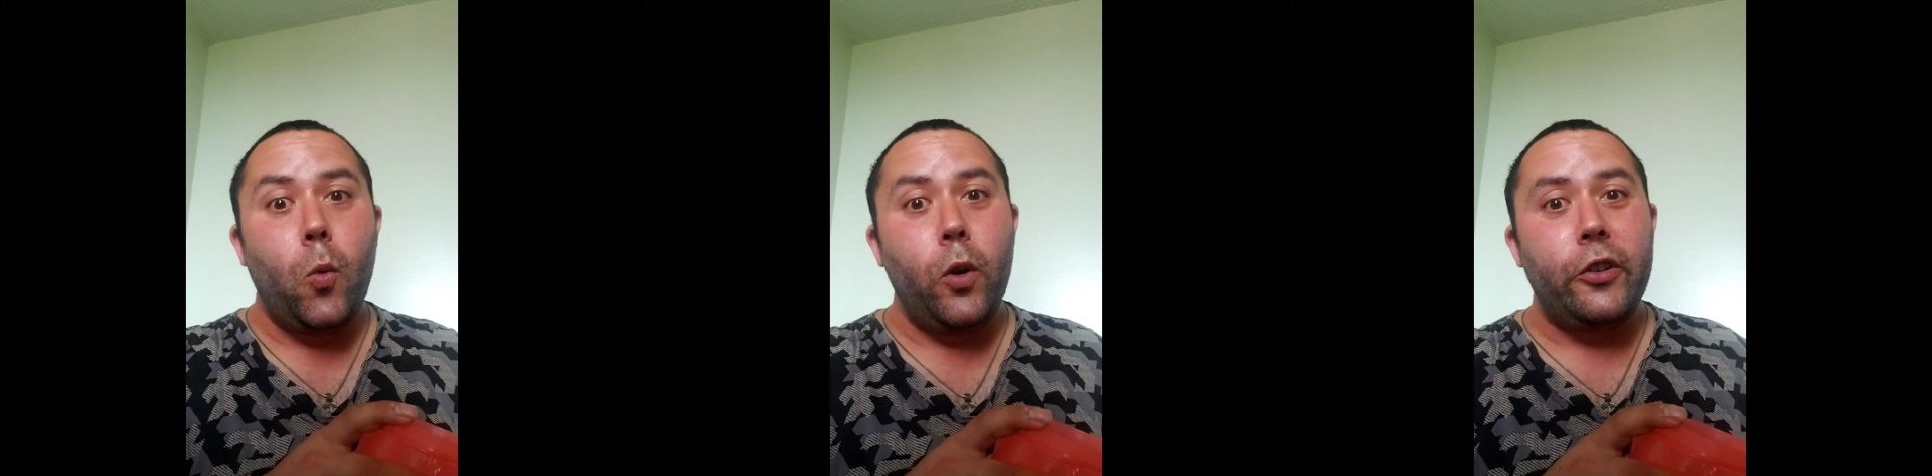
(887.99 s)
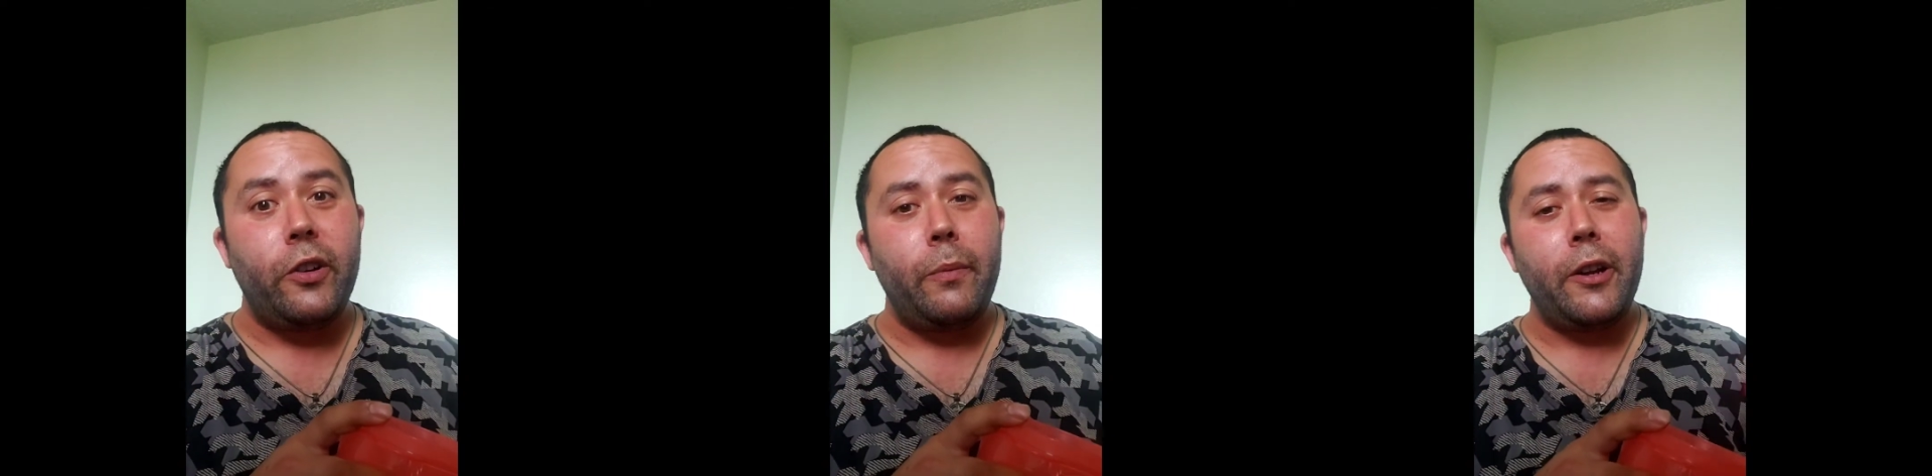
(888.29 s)

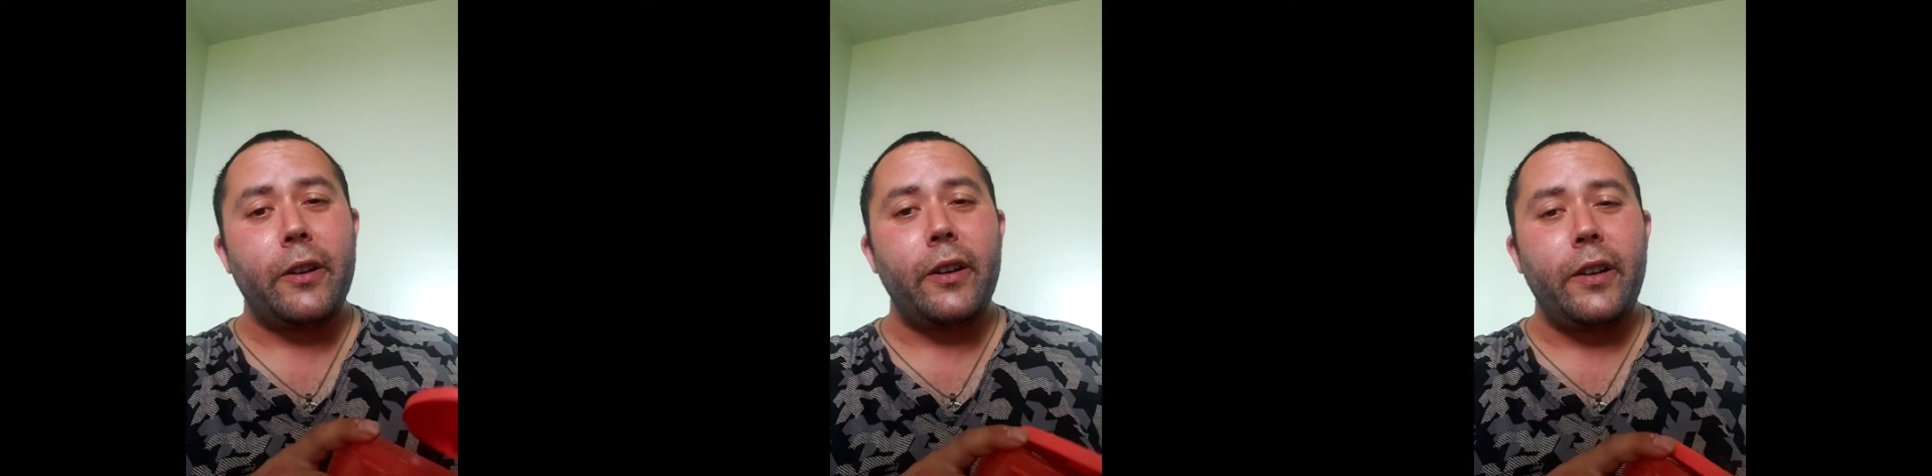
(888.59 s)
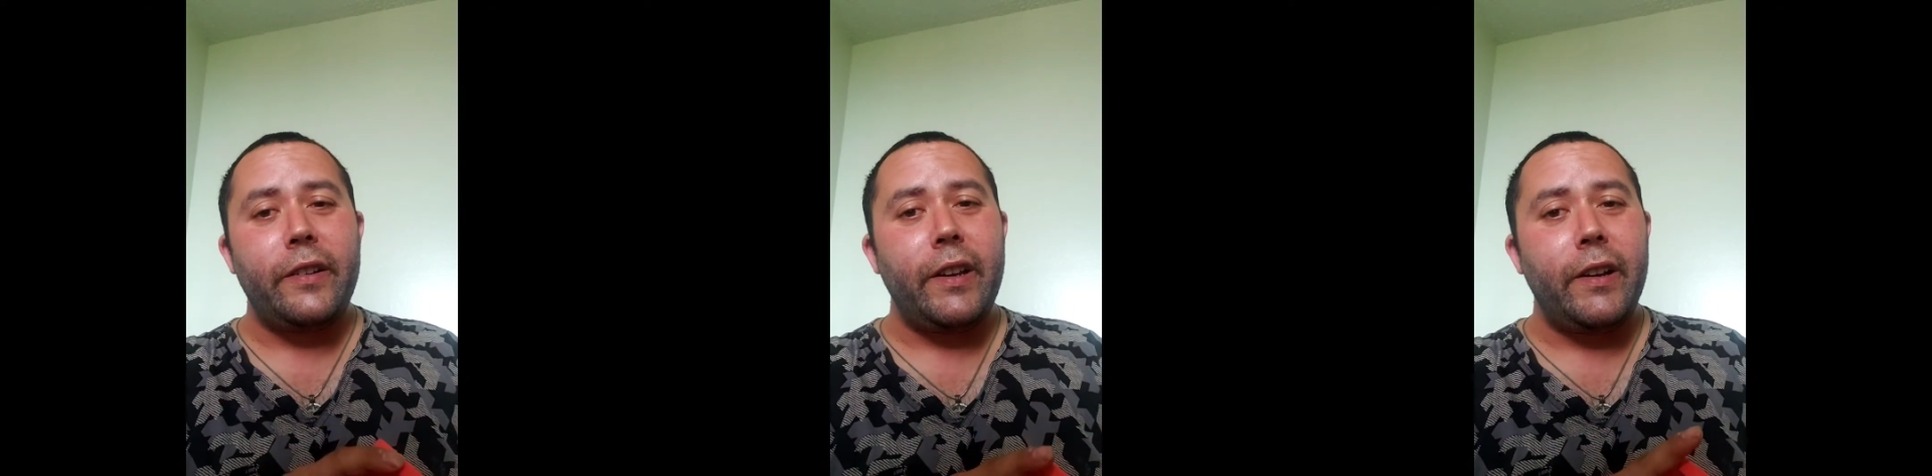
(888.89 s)
which I'm not going
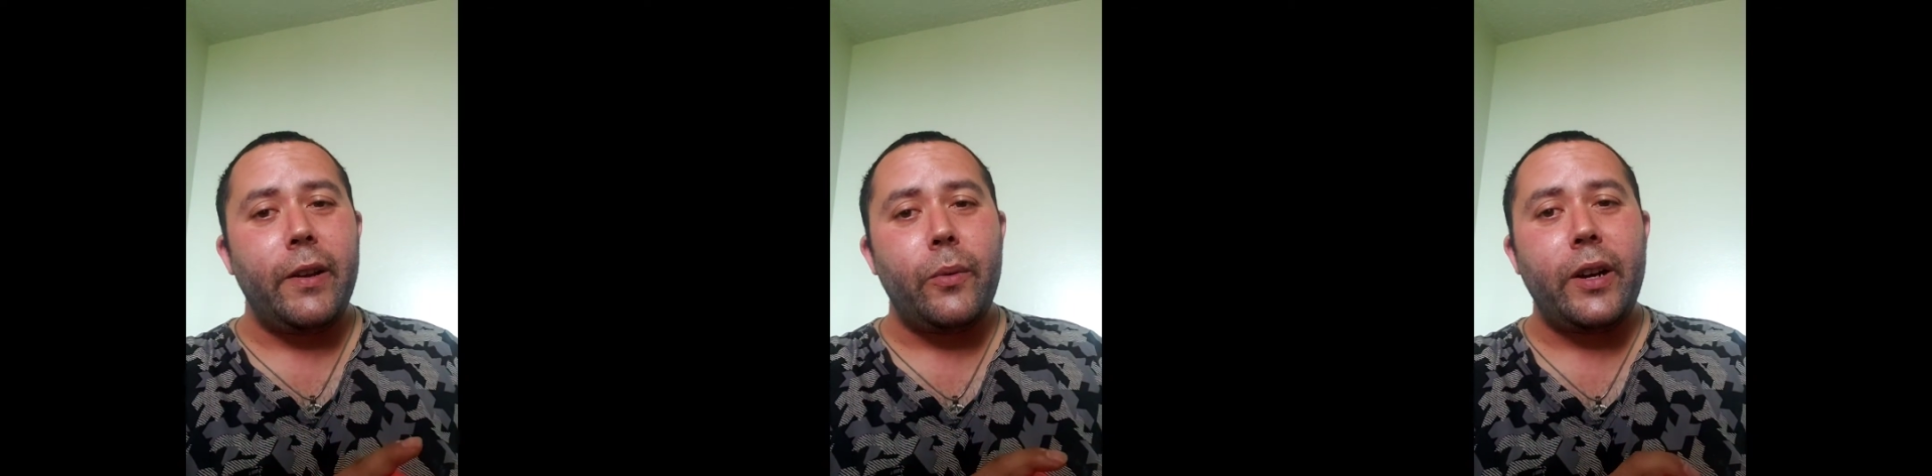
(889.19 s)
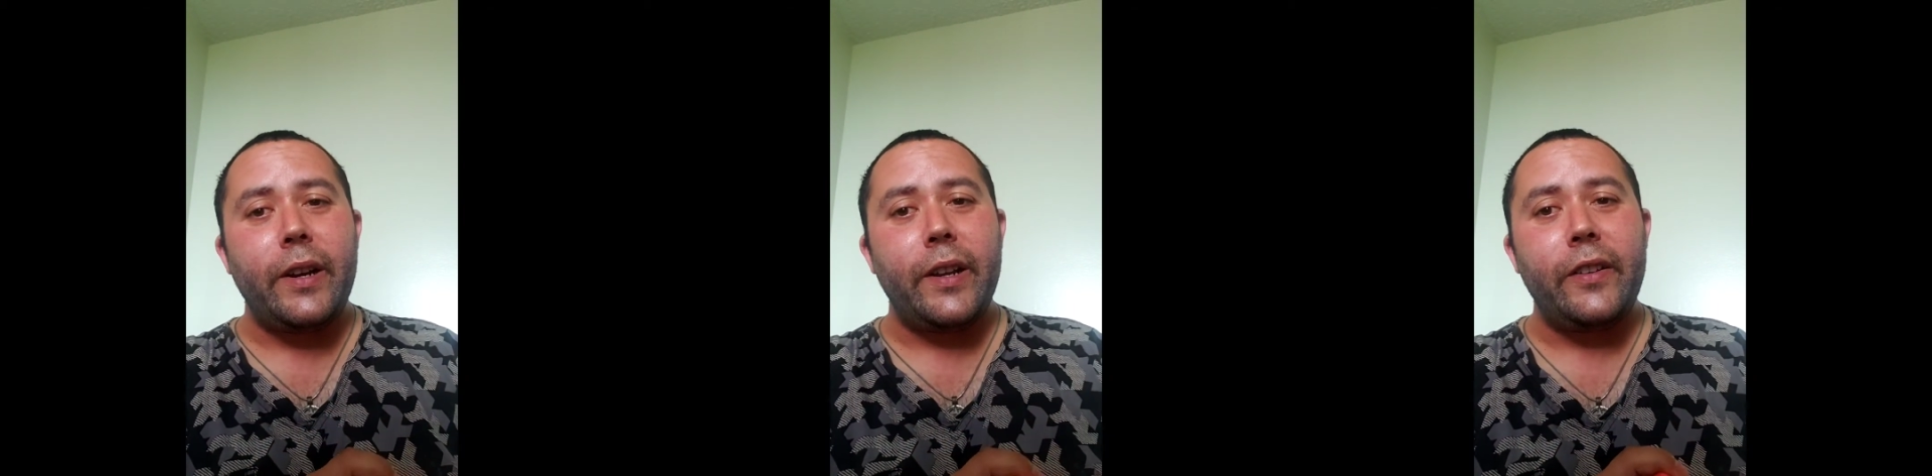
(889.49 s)
to tell you
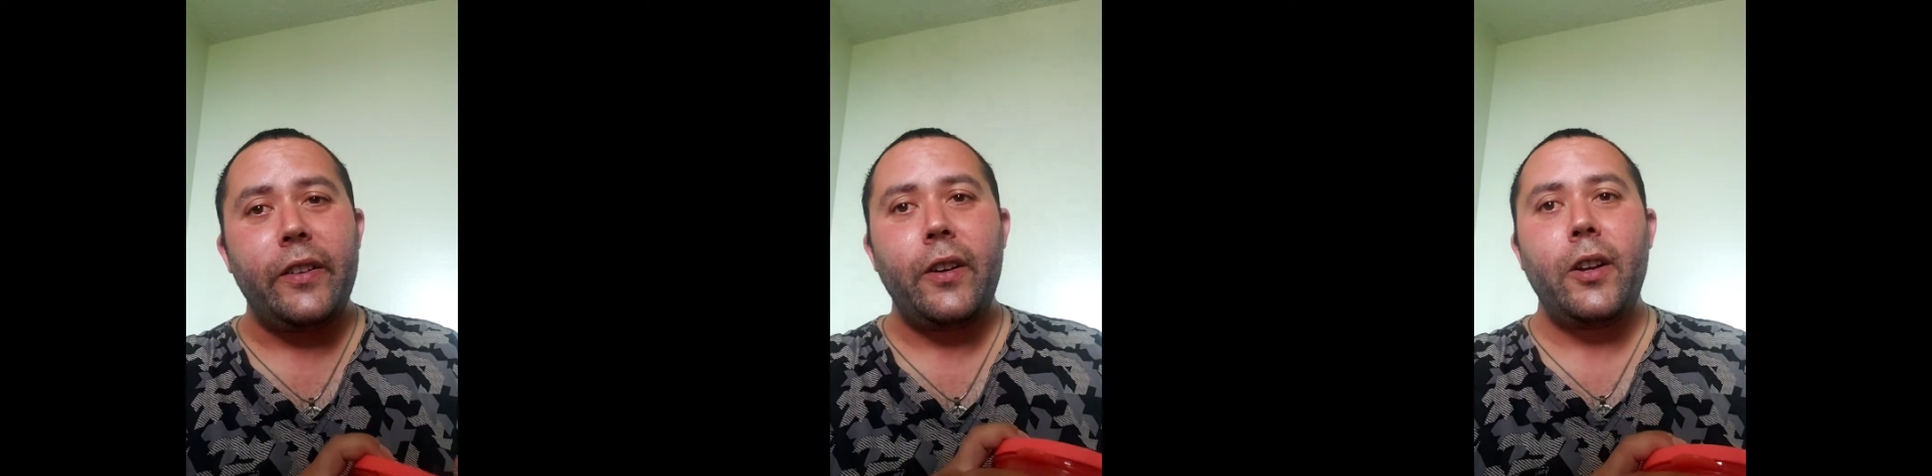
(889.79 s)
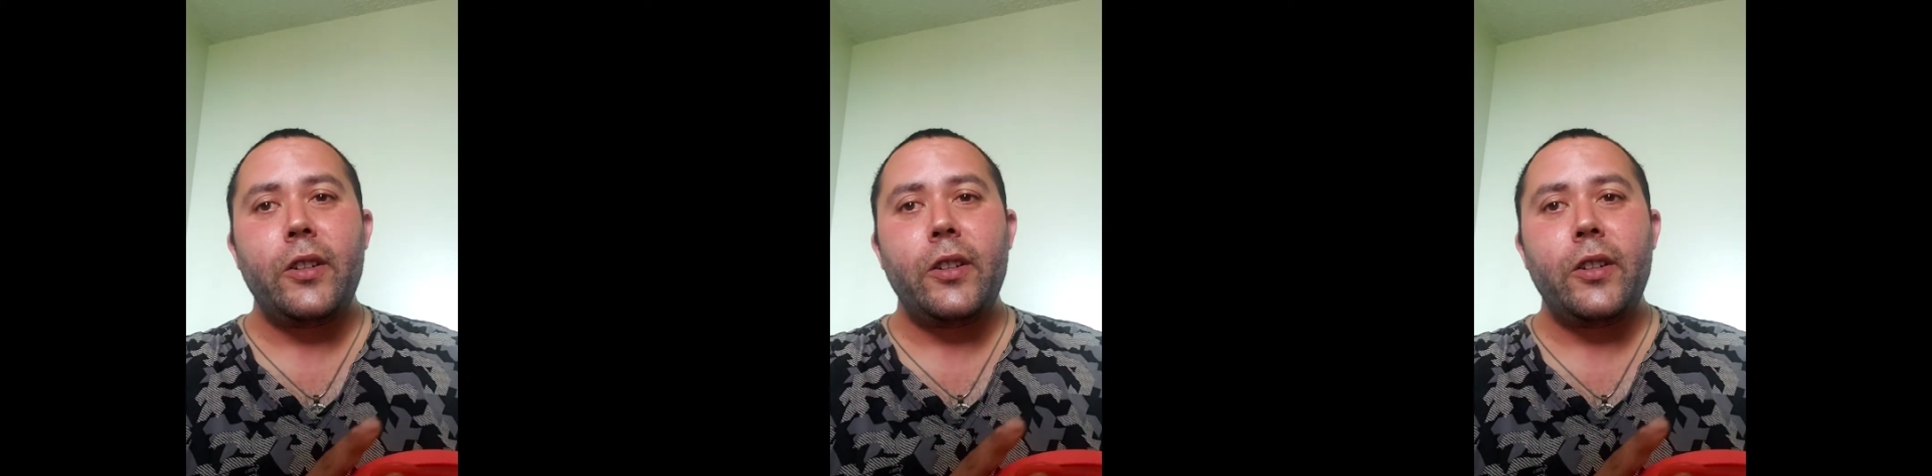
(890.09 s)
what it is,